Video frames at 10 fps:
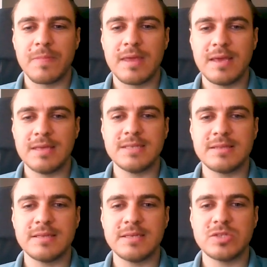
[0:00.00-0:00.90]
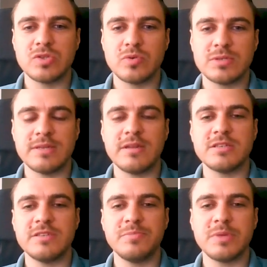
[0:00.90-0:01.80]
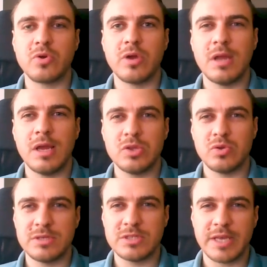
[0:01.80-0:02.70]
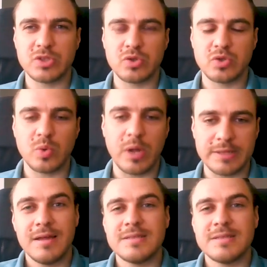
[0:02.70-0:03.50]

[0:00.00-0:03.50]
easy it is to send and receive Bitcoin to this Exodus wallet.